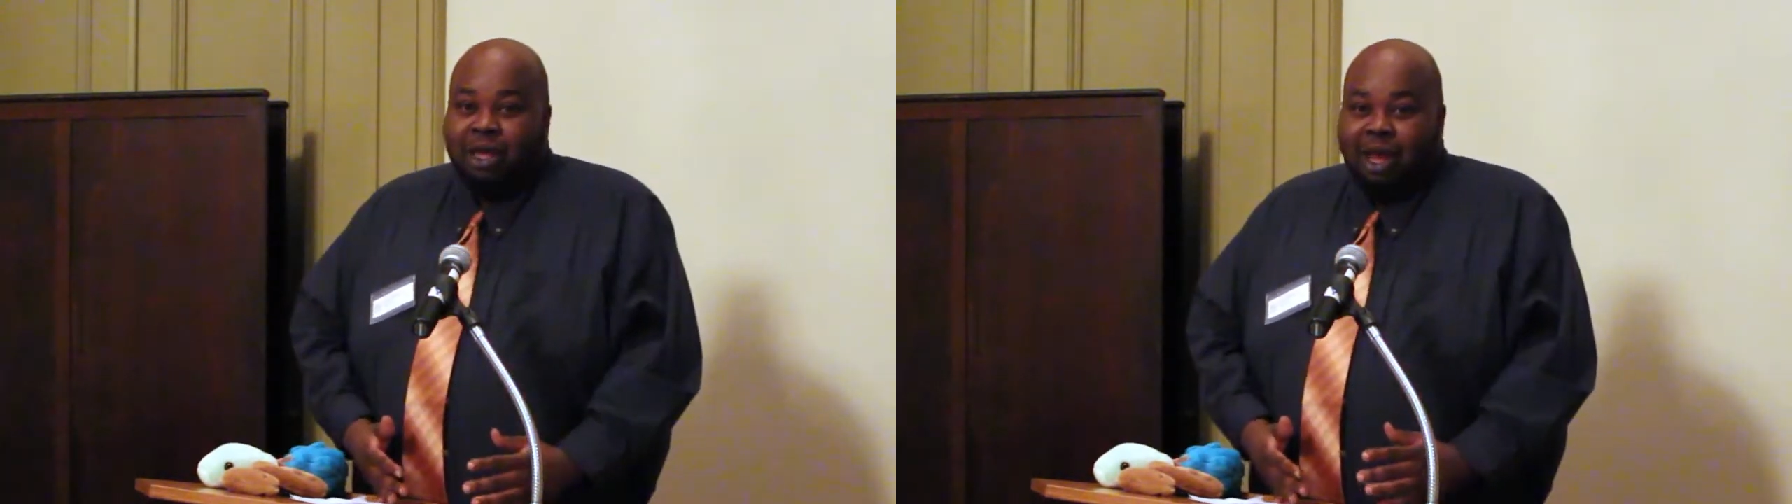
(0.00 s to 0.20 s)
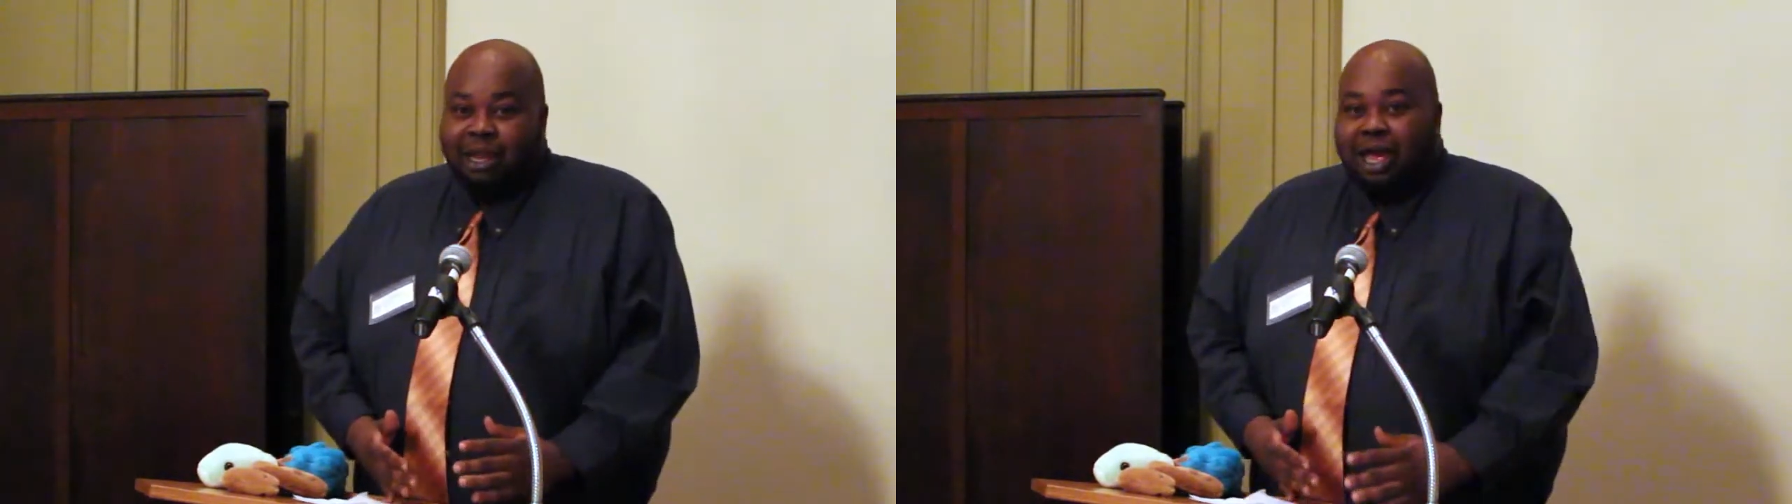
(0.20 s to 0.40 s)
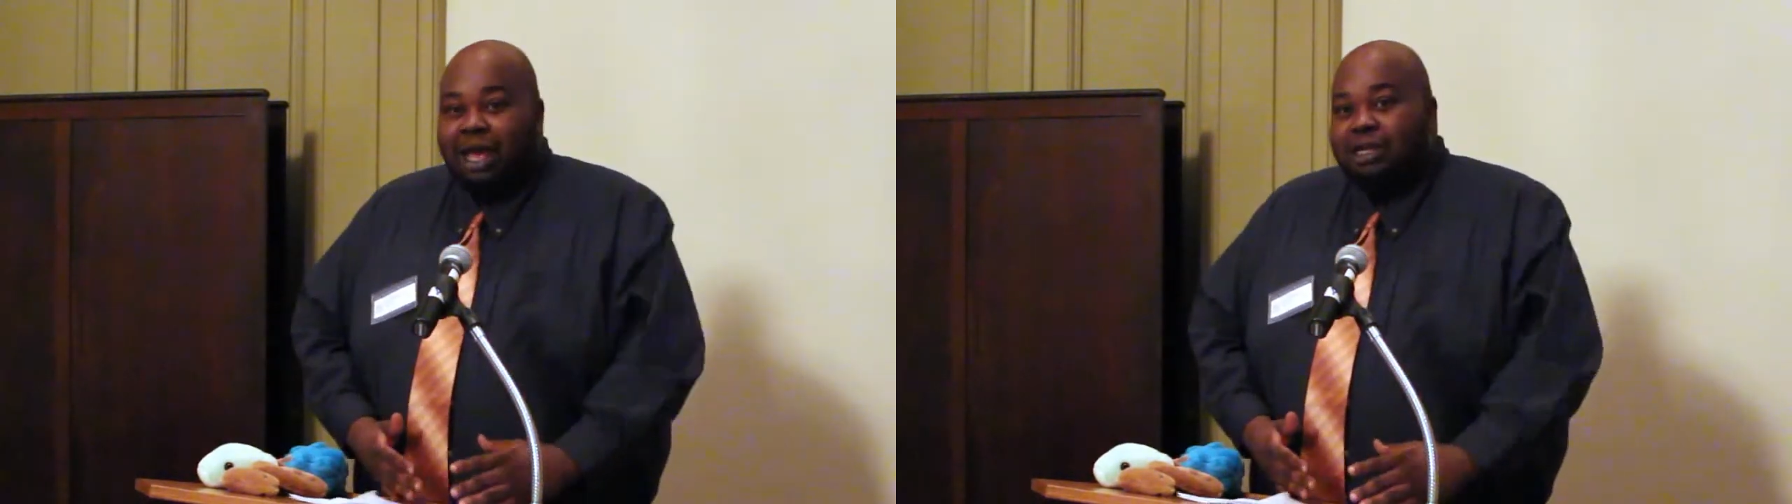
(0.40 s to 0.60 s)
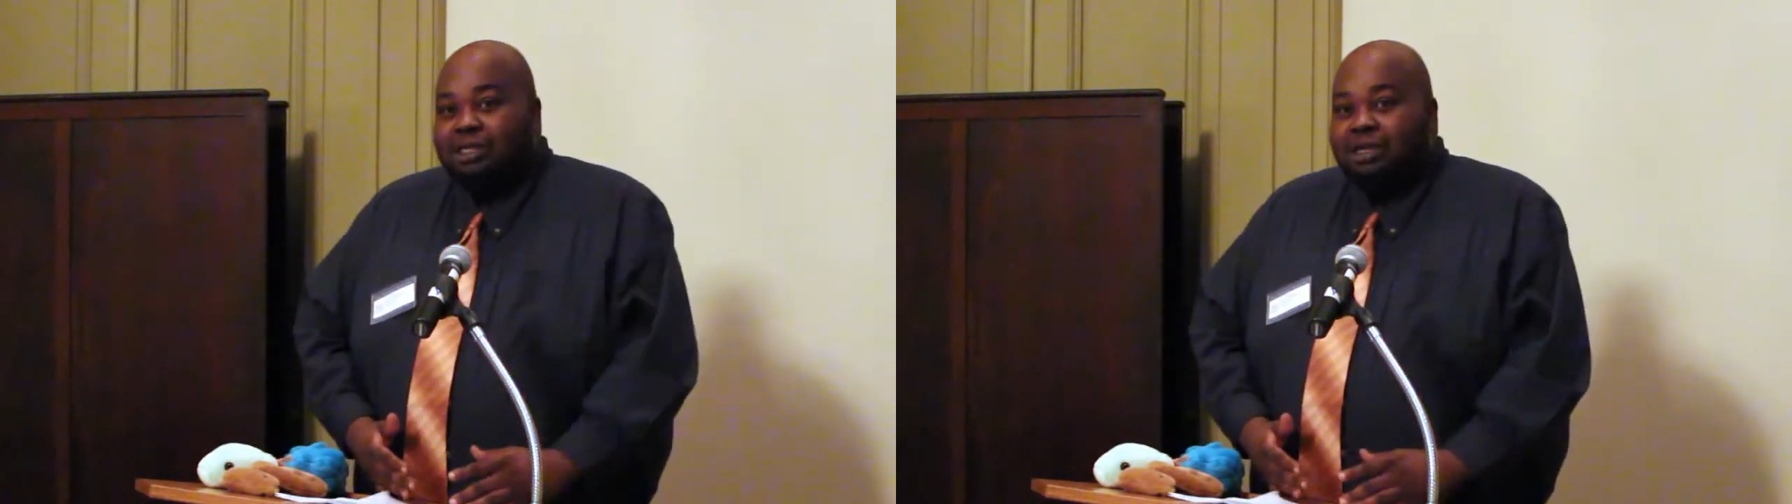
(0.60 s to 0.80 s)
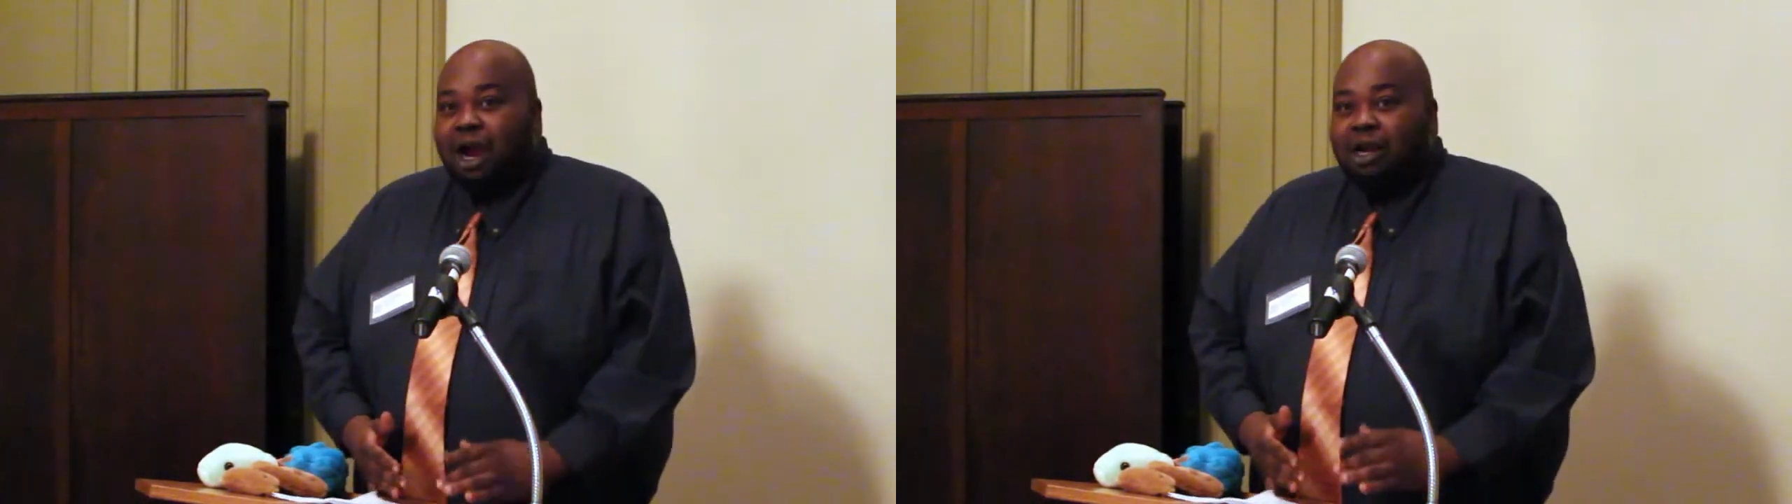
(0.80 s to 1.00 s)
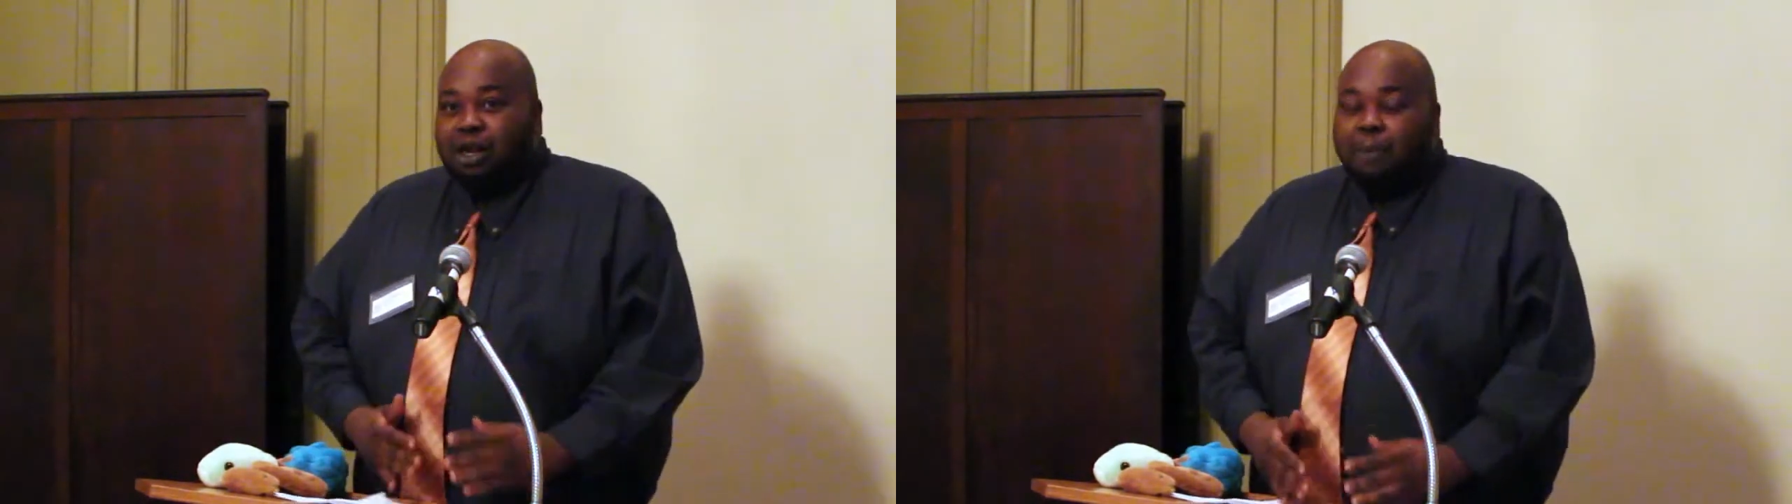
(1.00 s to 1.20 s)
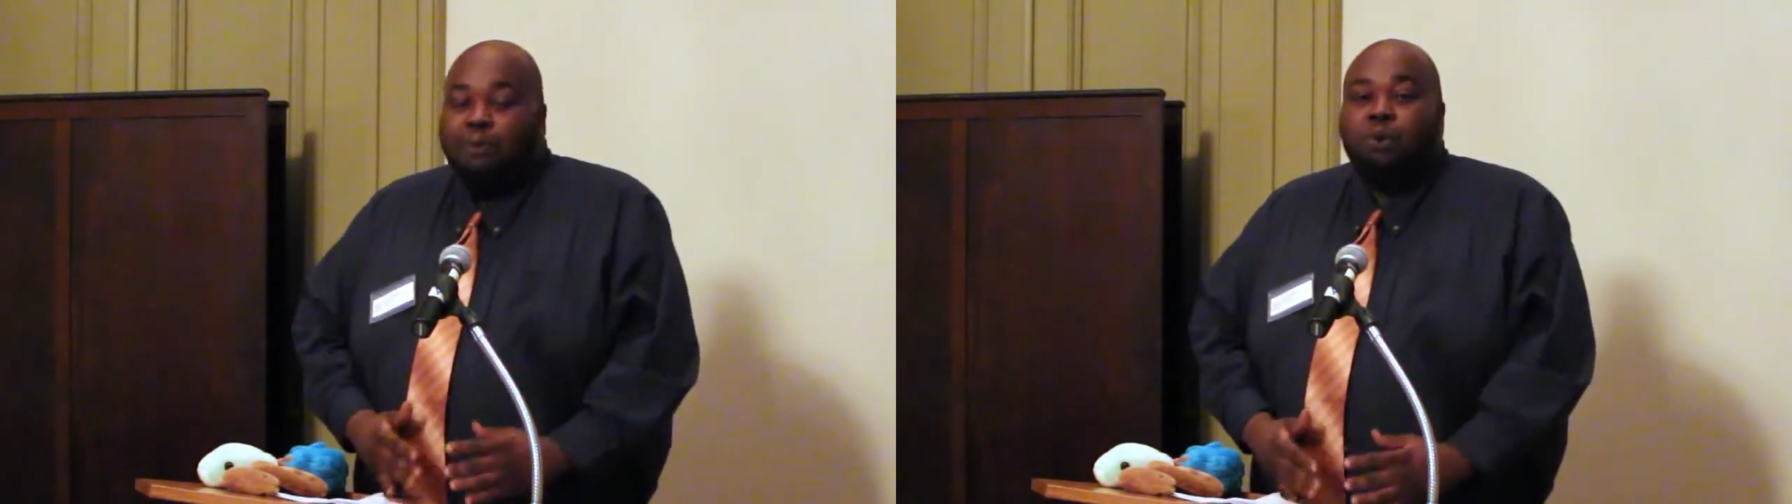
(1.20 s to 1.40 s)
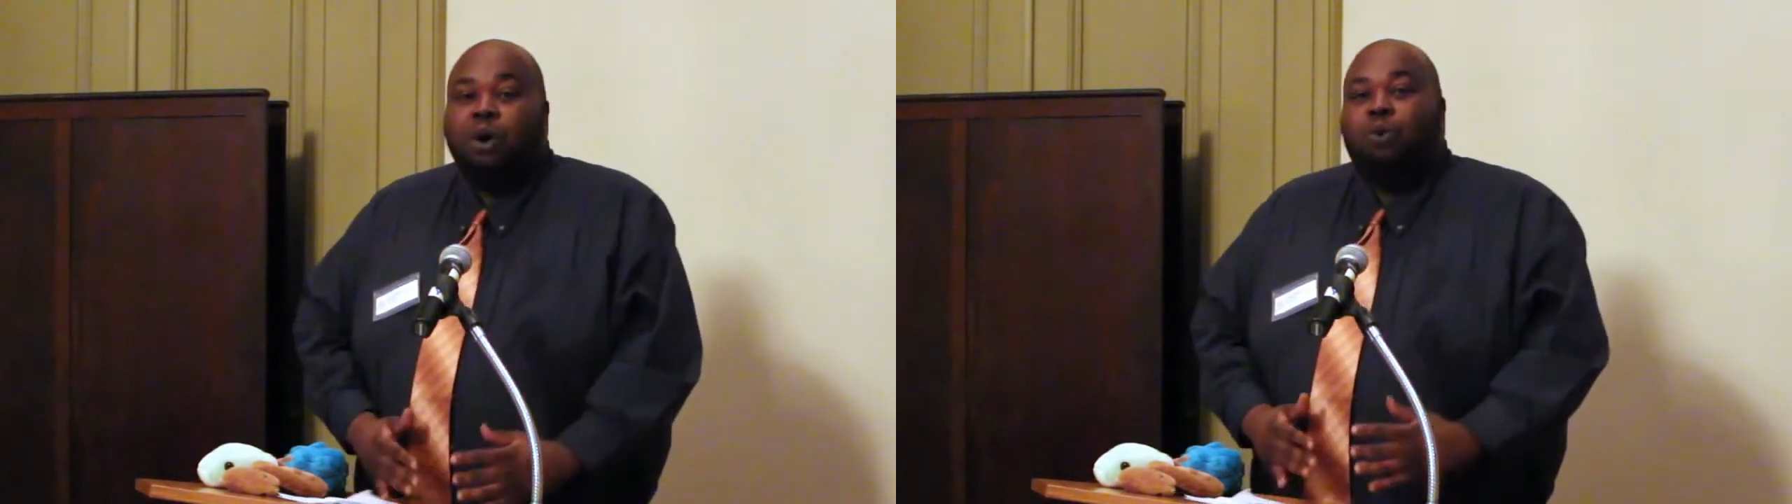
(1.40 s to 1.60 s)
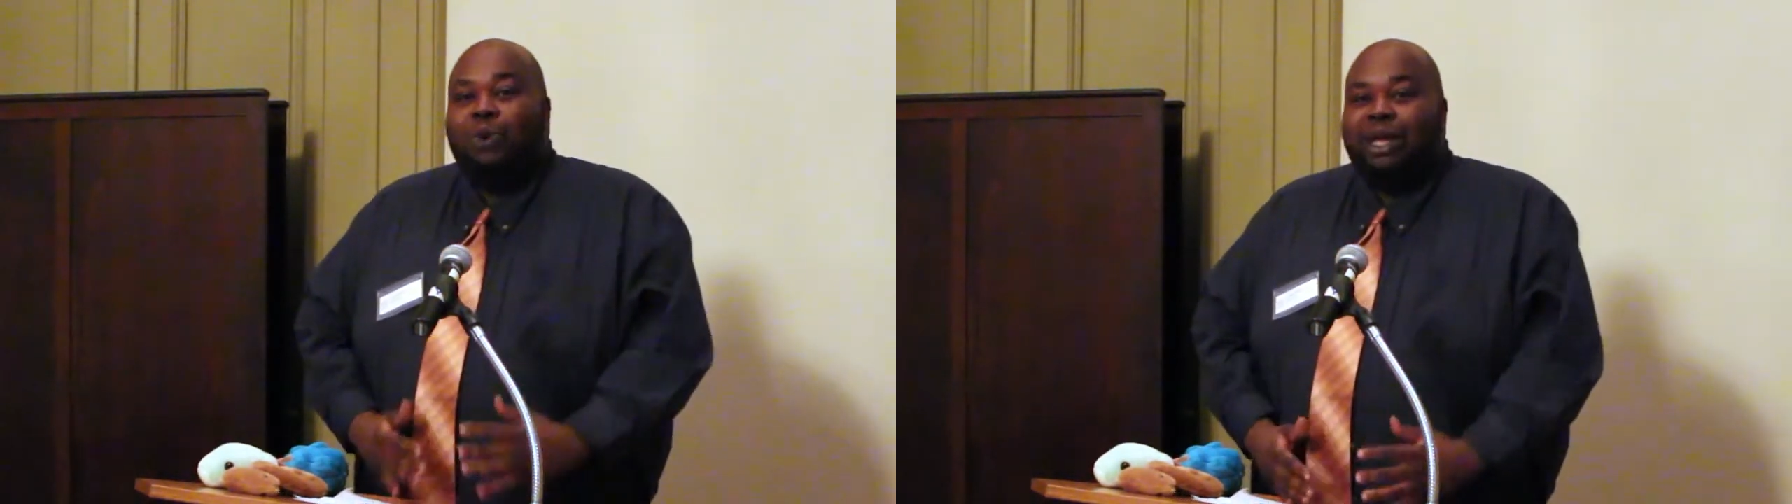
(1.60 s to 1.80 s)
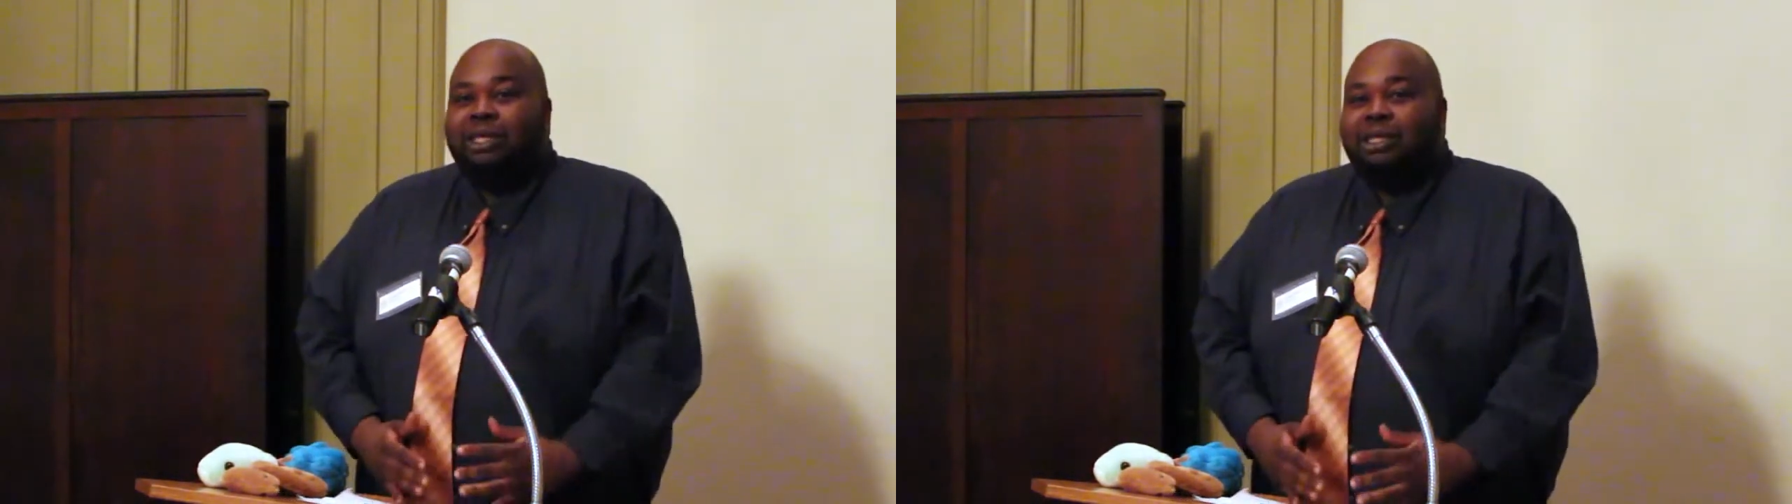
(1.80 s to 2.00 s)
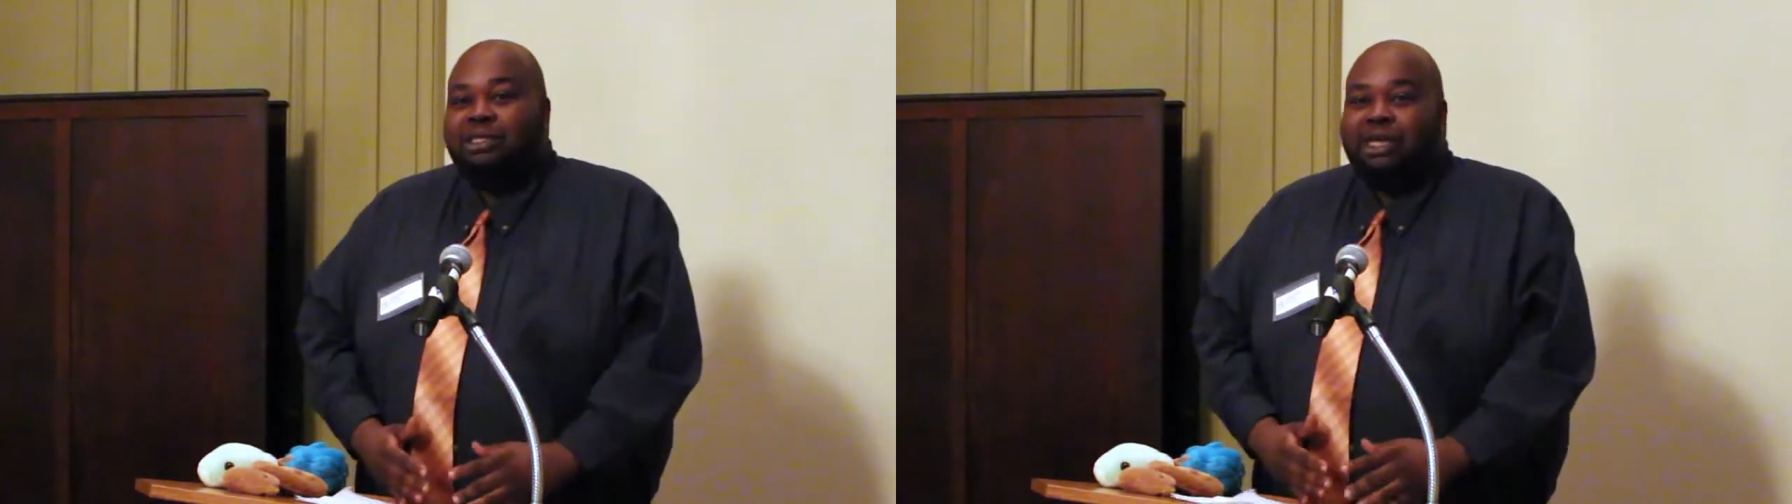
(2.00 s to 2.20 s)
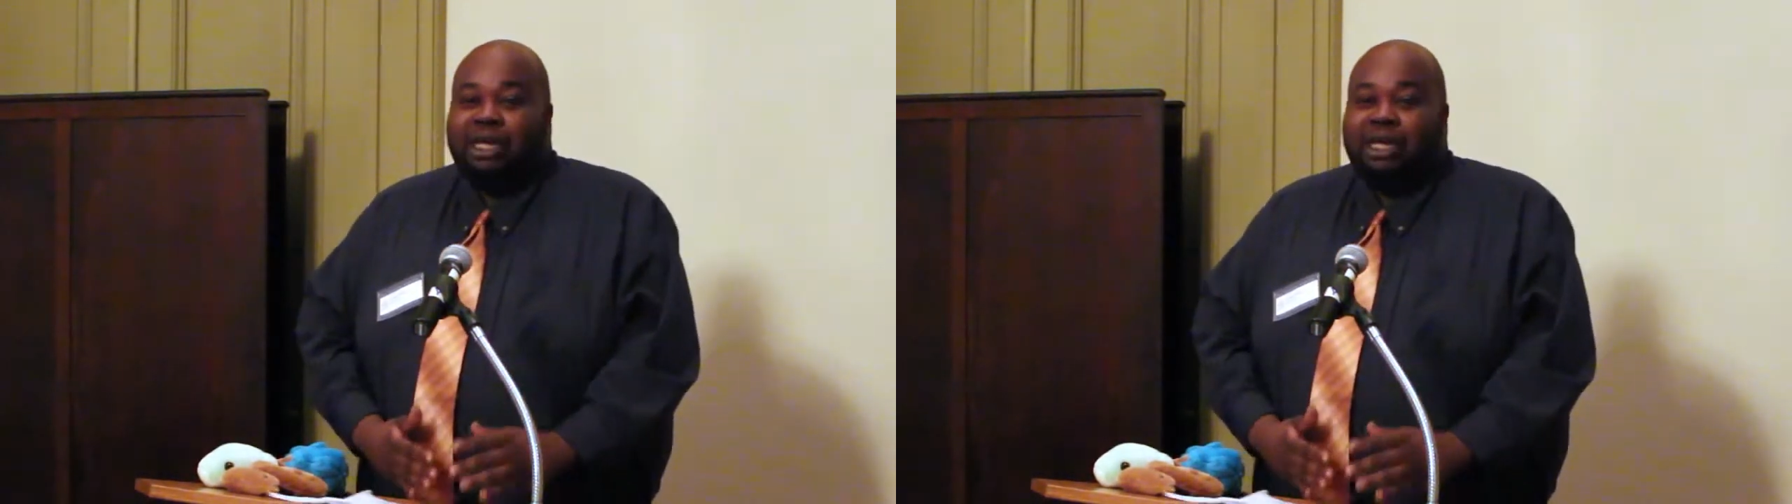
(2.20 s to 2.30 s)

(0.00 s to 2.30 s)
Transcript: And that is our number one weakness